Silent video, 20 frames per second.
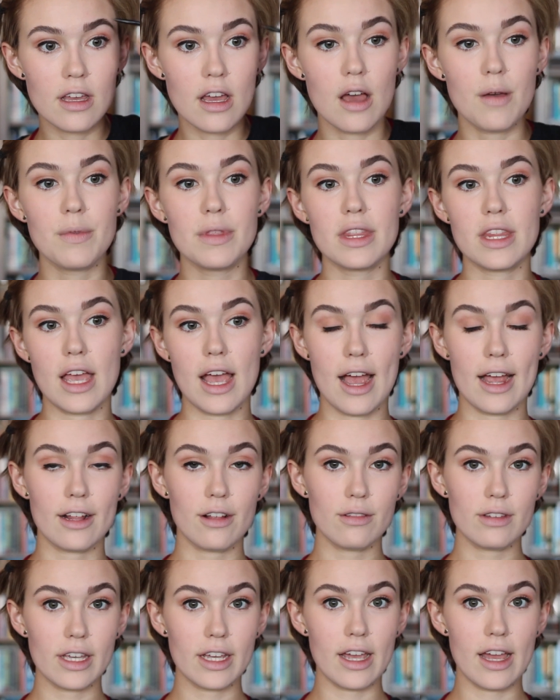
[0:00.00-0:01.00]
And I
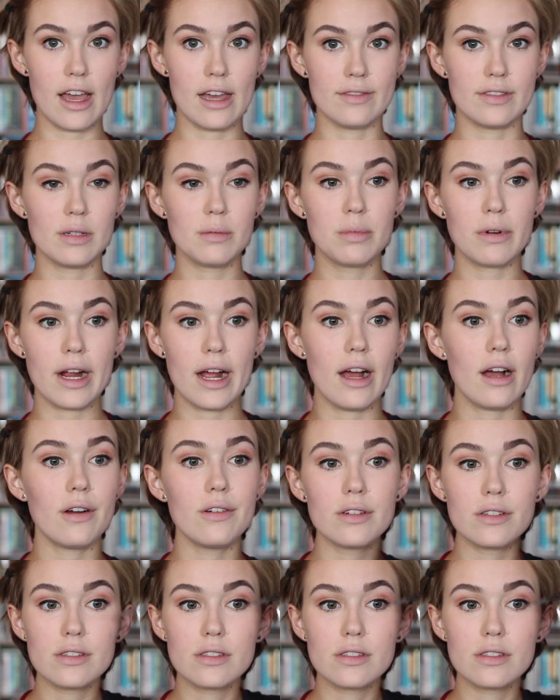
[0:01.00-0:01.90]
don't like a heavy brow,